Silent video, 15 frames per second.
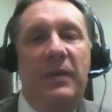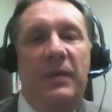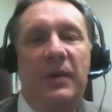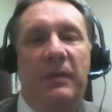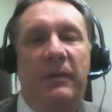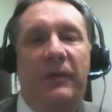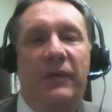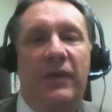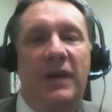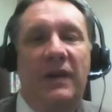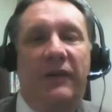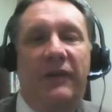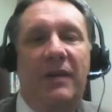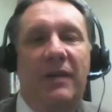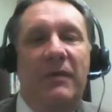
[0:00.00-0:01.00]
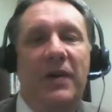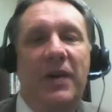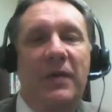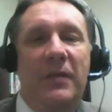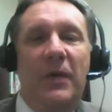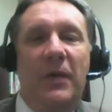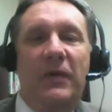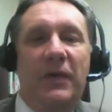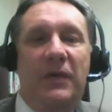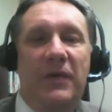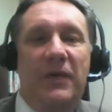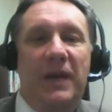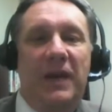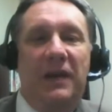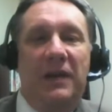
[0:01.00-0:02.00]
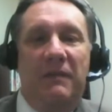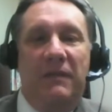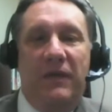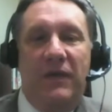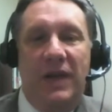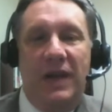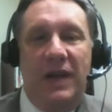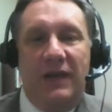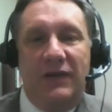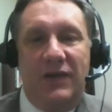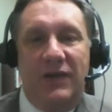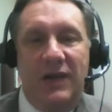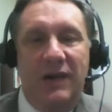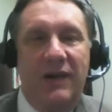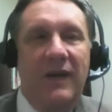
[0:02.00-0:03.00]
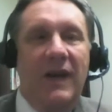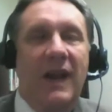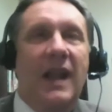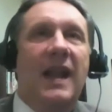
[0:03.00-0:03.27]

rooms during the summer and wrote the curriculum for the next year.